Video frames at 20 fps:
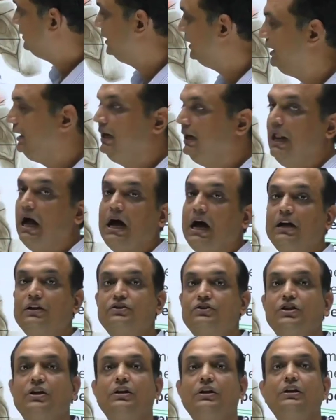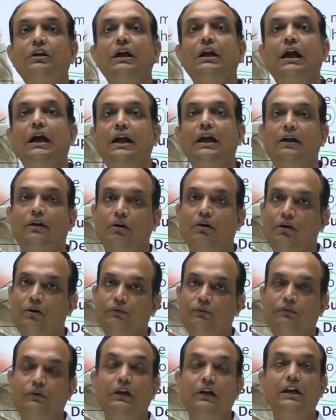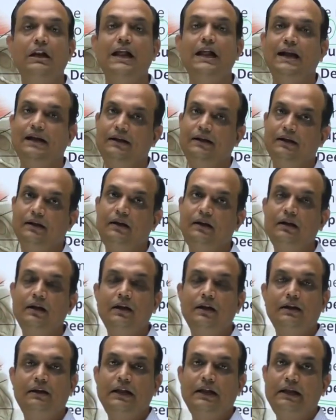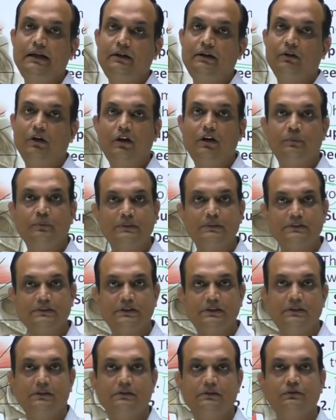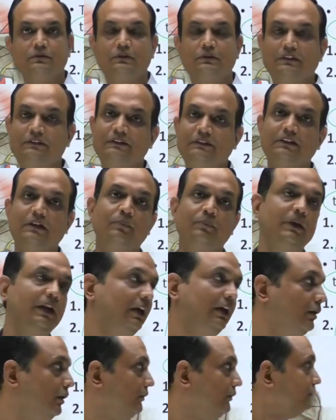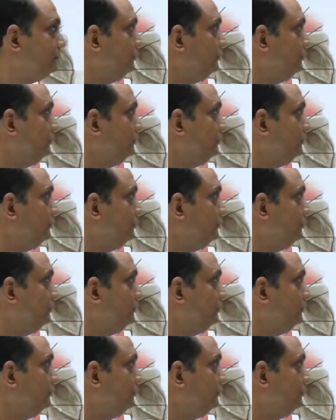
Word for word: the larger head of lateral pterygoid muscle. So this is the meaning of